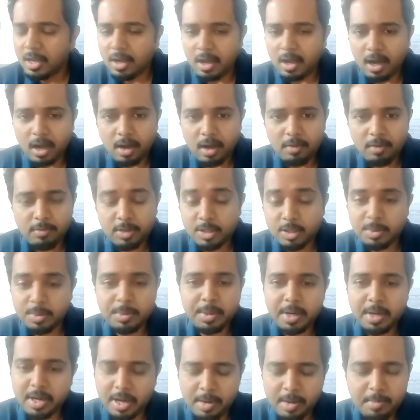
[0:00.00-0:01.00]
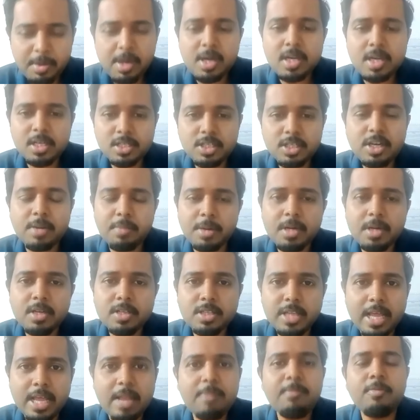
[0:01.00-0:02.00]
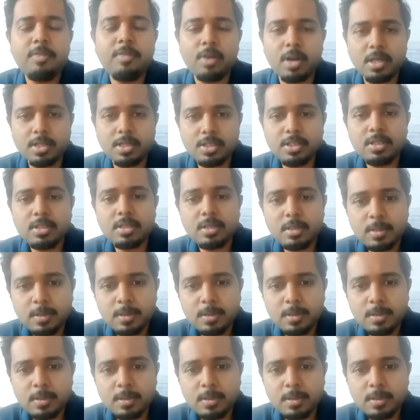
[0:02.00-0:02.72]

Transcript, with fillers: uh, which would be tremendous, tremendous help for us.